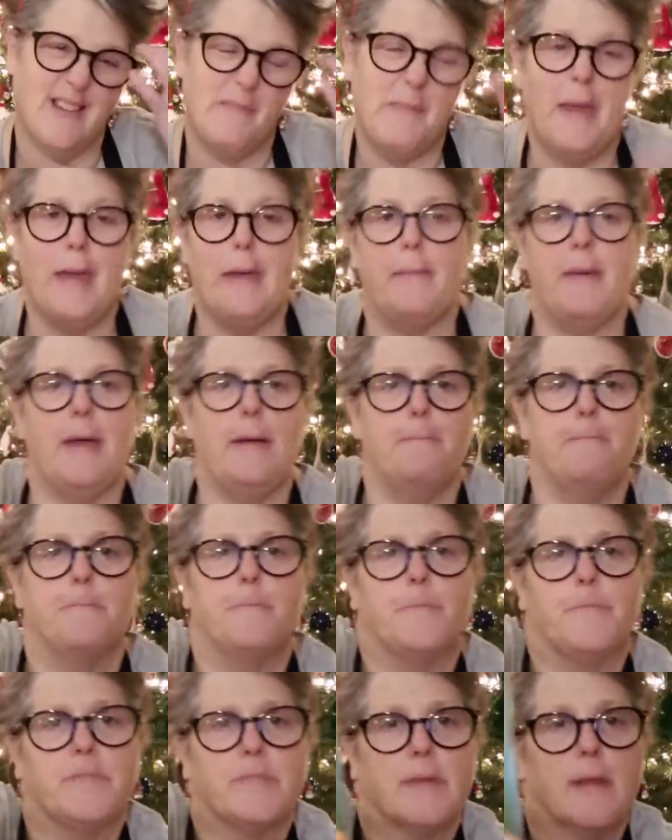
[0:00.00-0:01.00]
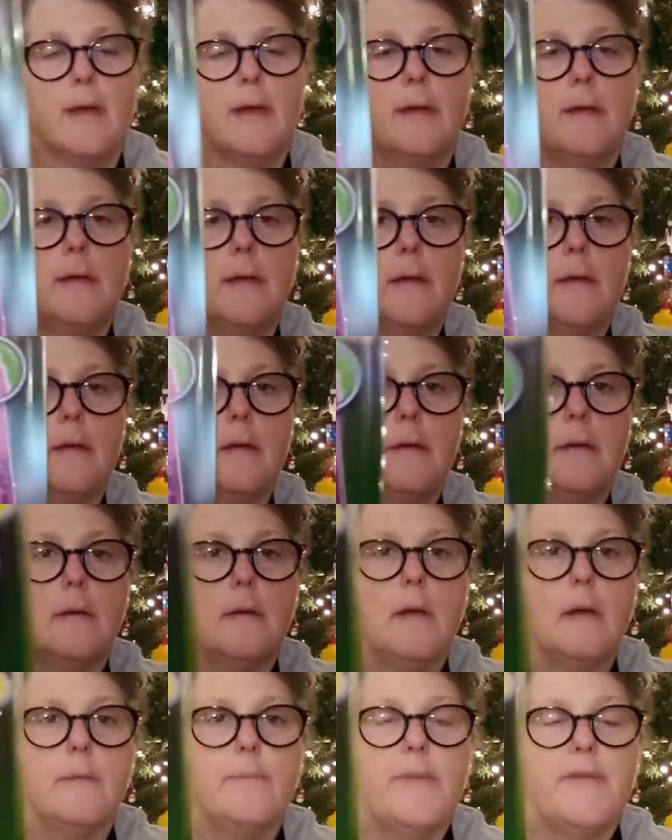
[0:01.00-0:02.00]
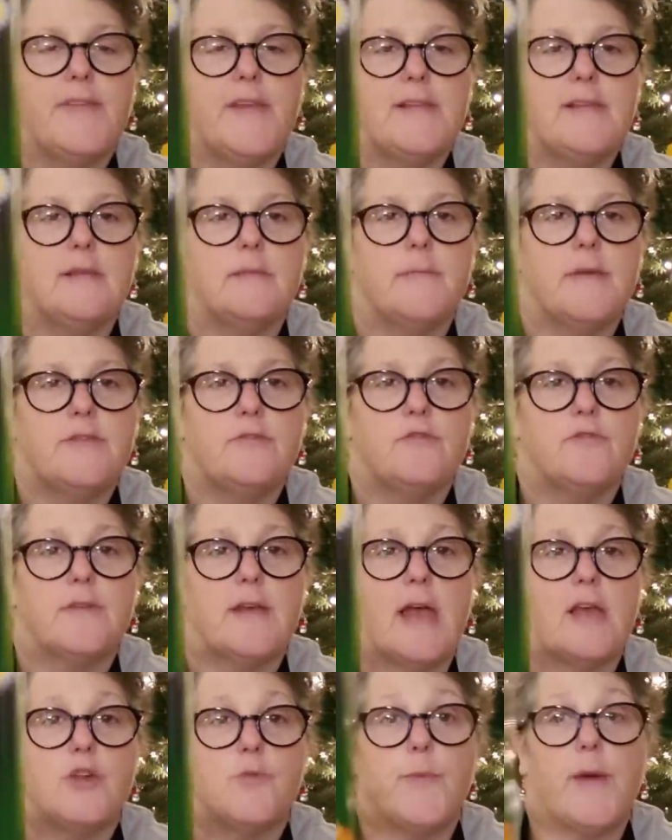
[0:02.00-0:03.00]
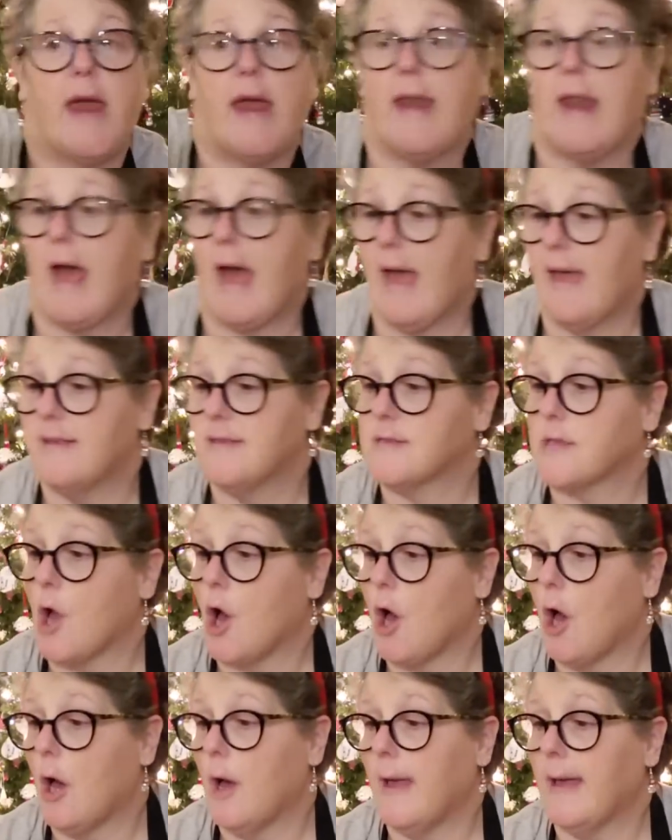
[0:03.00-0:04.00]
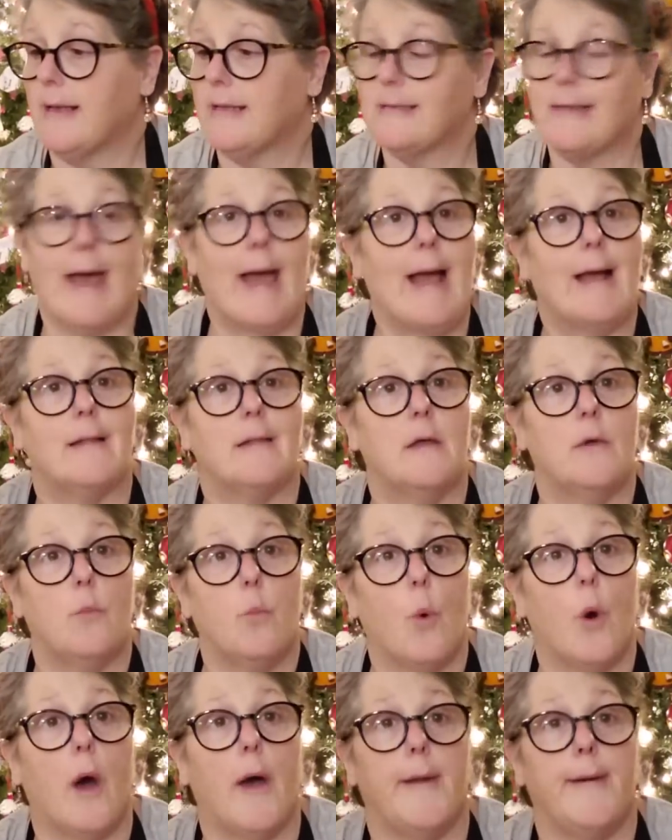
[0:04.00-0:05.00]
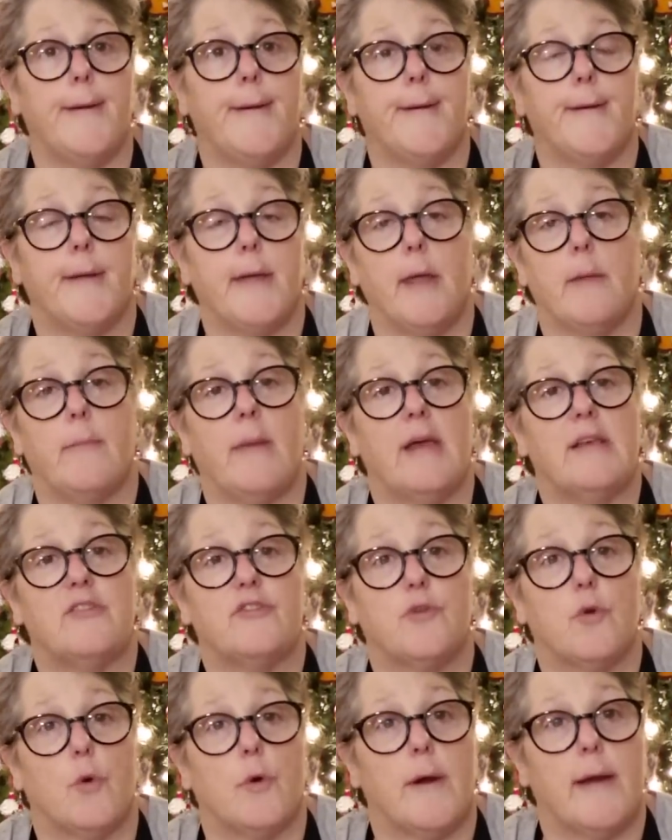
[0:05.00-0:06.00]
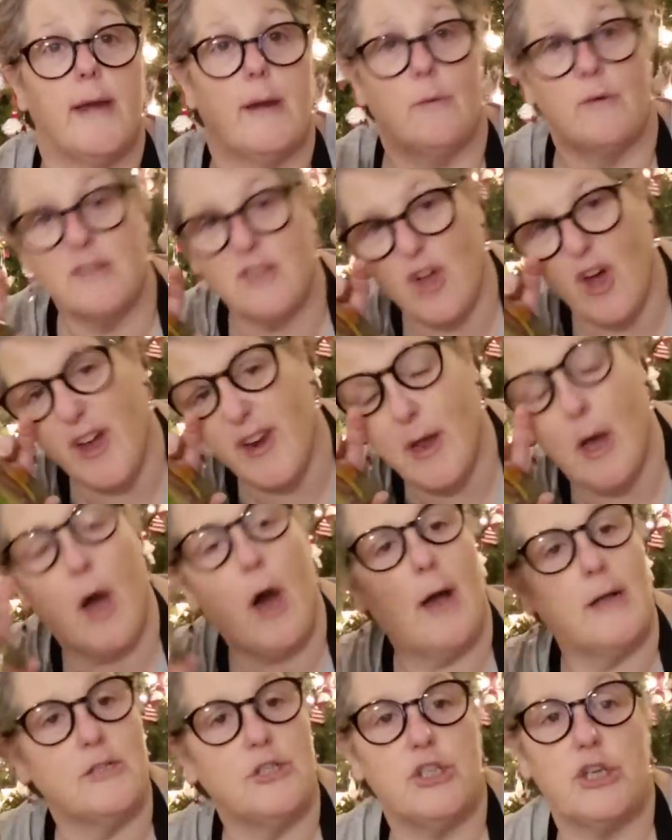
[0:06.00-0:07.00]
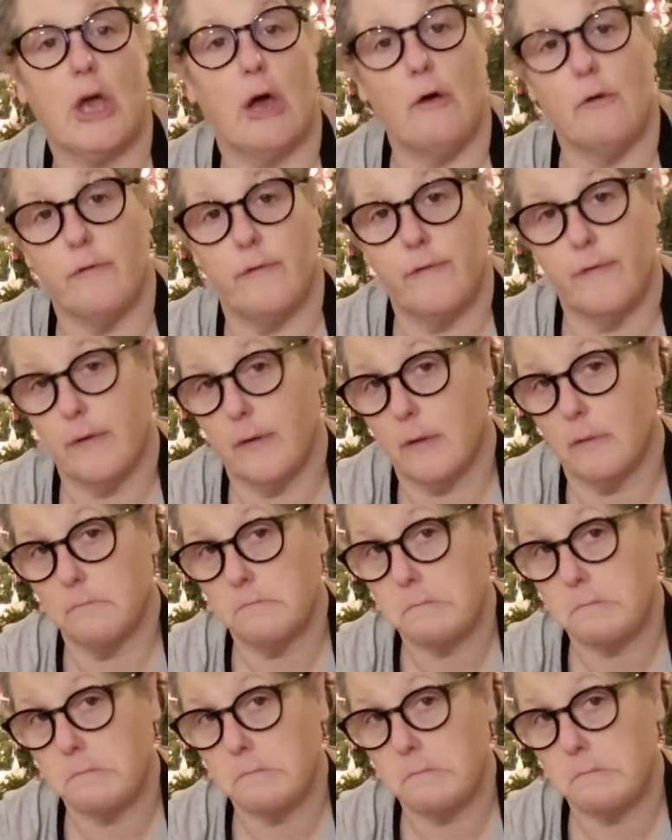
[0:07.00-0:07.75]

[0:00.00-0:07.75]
maybe? But this is Mister Sketch brand. I saw exactly one in my store, and it was on an odd shelf.